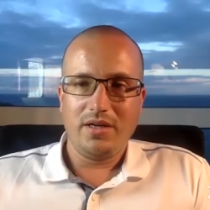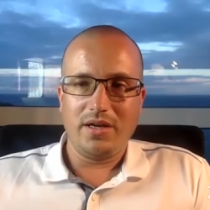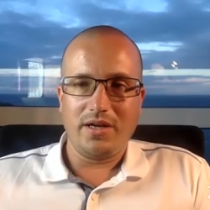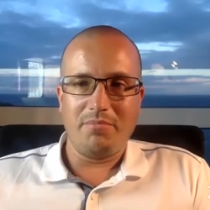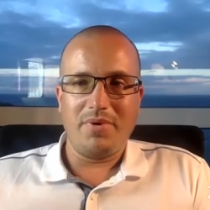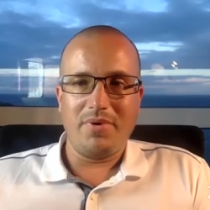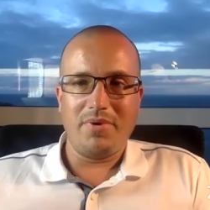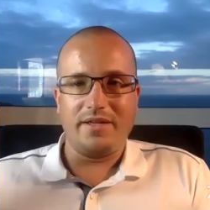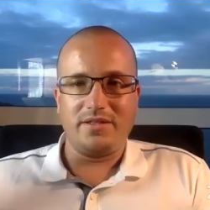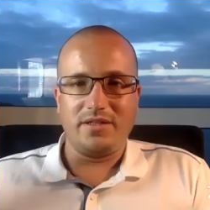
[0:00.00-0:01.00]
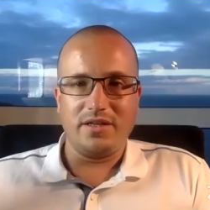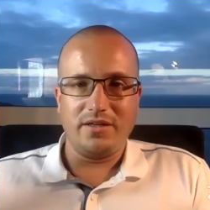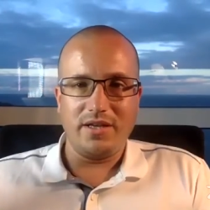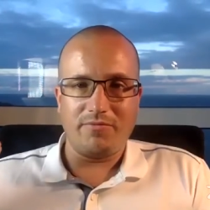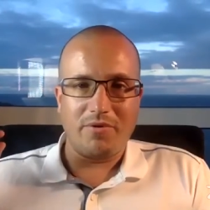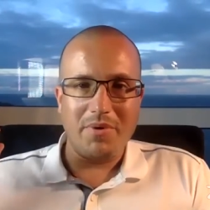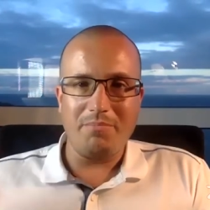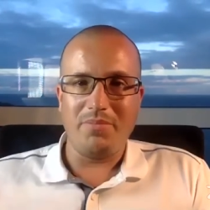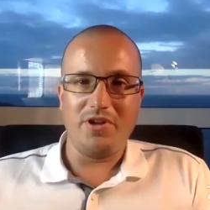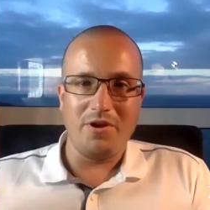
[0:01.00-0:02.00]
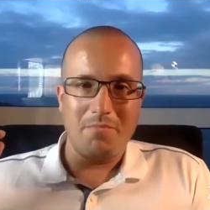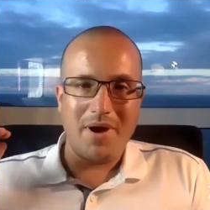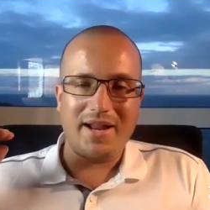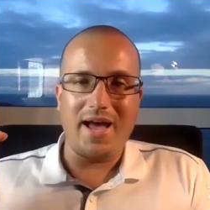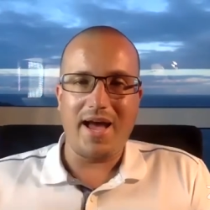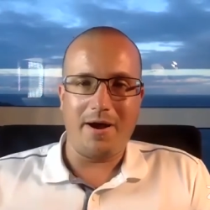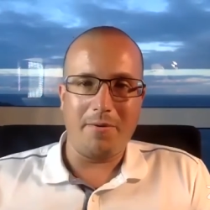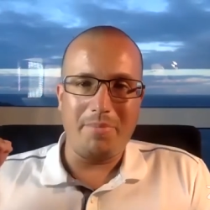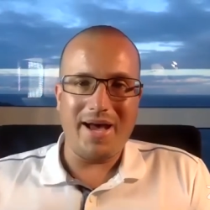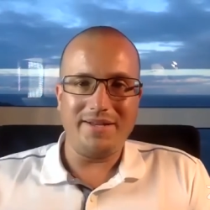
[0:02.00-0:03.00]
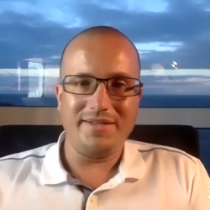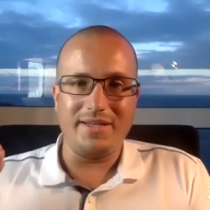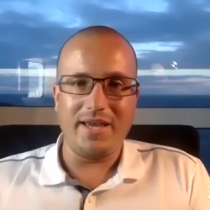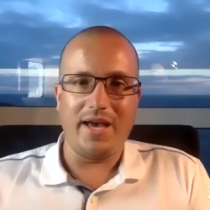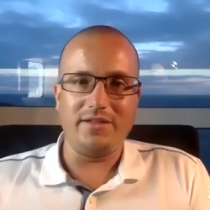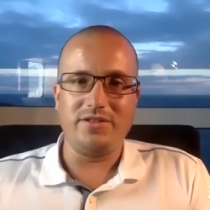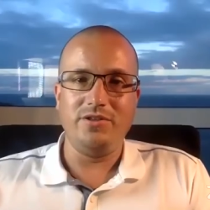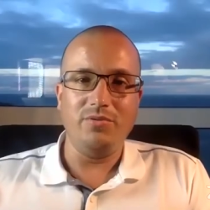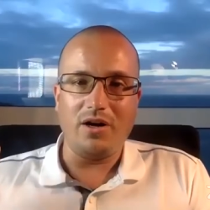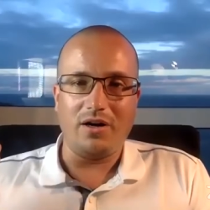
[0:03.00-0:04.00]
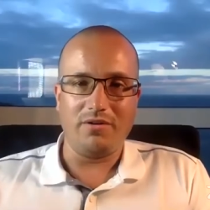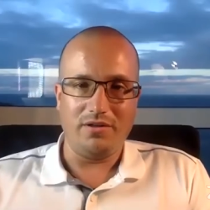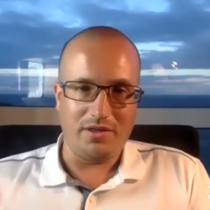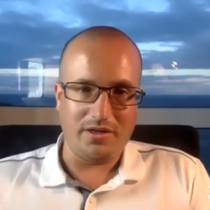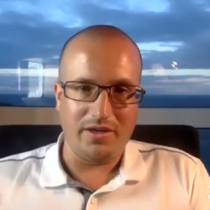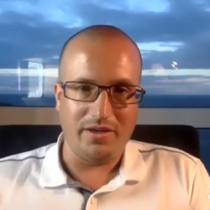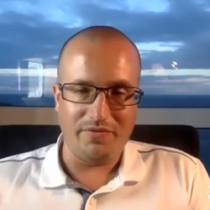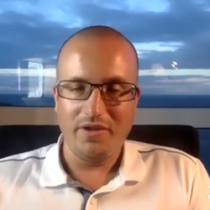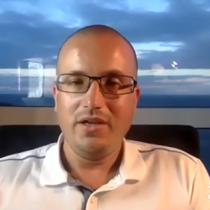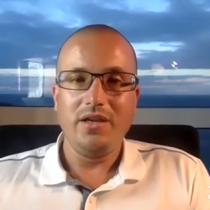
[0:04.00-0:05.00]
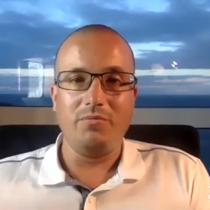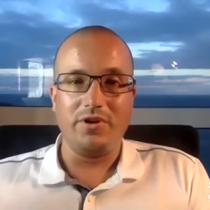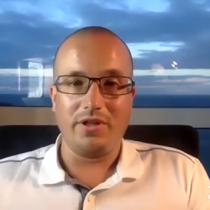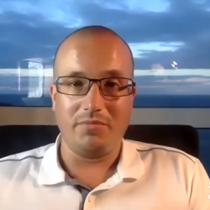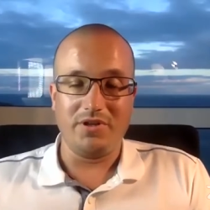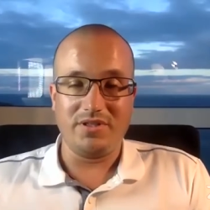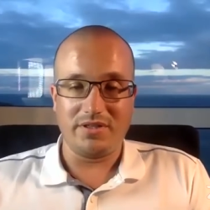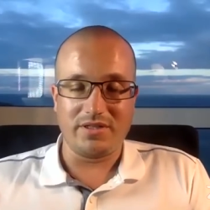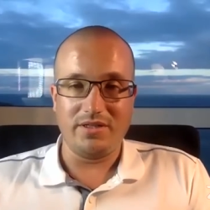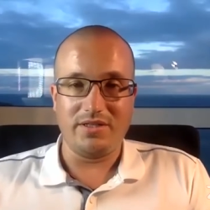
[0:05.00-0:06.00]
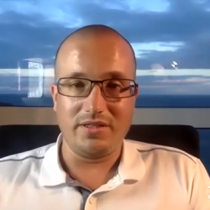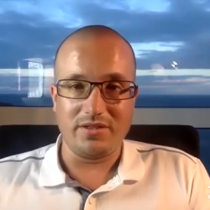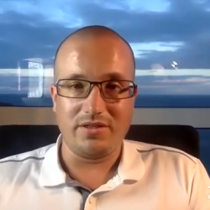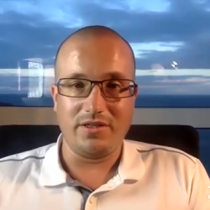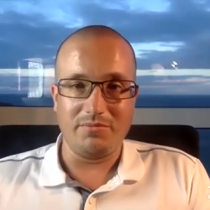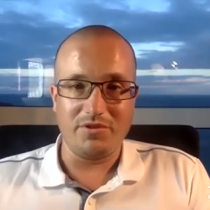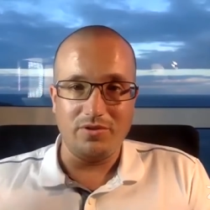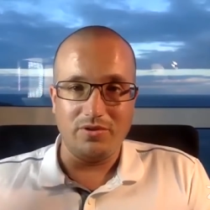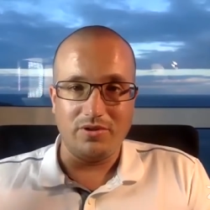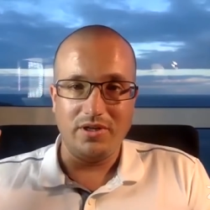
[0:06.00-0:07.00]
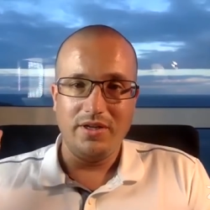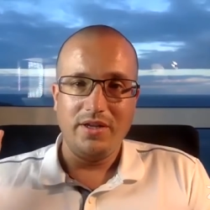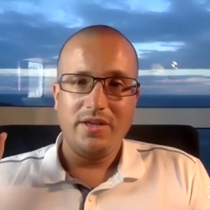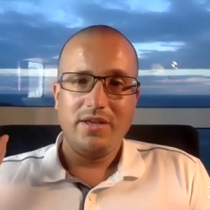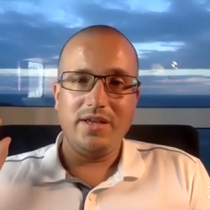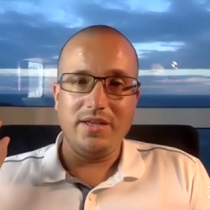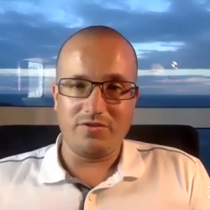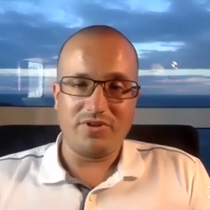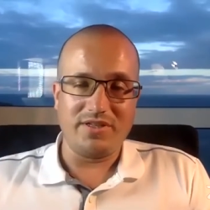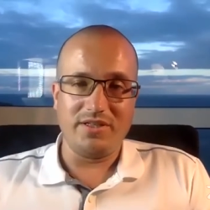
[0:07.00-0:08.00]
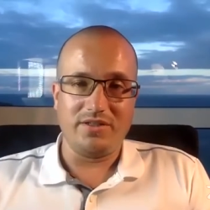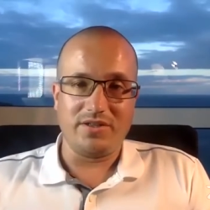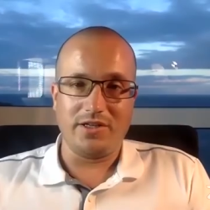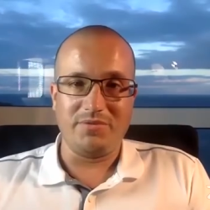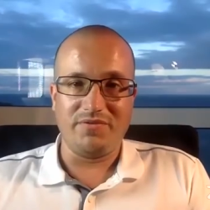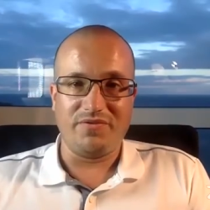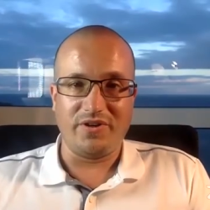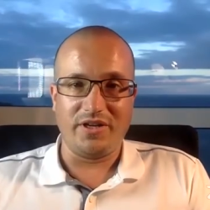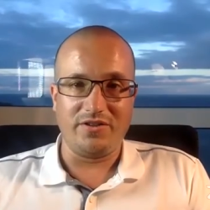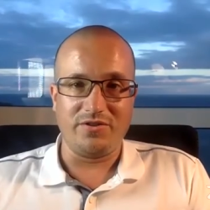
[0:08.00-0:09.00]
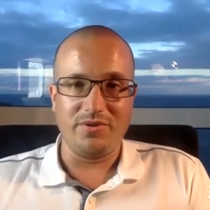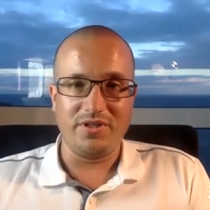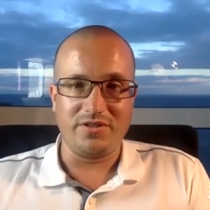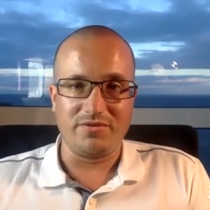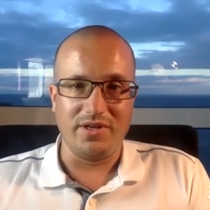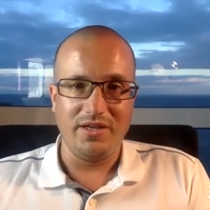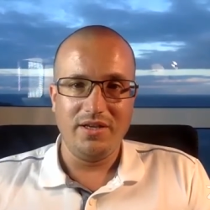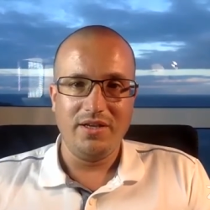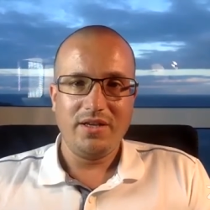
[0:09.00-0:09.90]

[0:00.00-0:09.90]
Remember, no matter how bad it gets, you are alive in one of the most exciting times or interesting times in financial history.